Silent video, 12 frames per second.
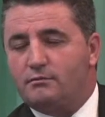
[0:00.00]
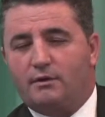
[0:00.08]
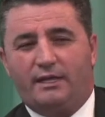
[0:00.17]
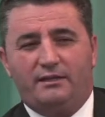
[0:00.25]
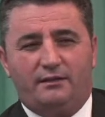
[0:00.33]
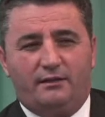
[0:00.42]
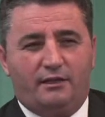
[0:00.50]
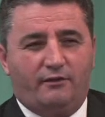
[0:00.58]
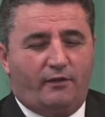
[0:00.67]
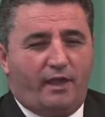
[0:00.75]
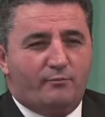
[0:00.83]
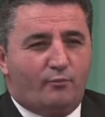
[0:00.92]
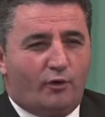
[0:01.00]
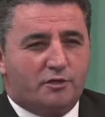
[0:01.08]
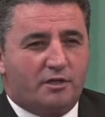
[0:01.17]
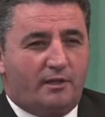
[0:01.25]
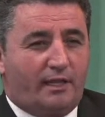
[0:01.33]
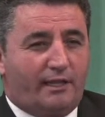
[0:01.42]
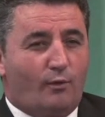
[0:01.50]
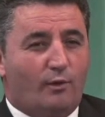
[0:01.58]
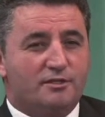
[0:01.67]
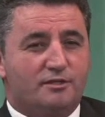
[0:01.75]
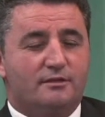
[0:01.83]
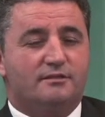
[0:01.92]
I didn't give the impression that I
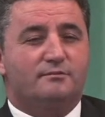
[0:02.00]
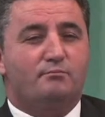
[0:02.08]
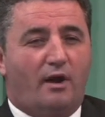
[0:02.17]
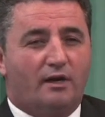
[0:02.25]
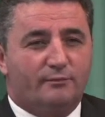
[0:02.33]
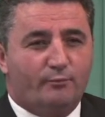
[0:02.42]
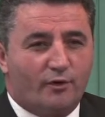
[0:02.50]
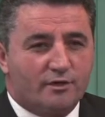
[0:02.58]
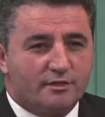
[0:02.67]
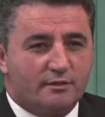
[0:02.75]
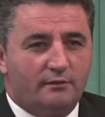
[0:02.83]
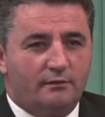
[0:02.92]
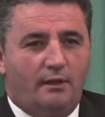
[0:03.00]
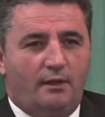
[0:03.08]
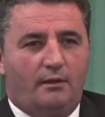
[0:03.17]
was a smart person.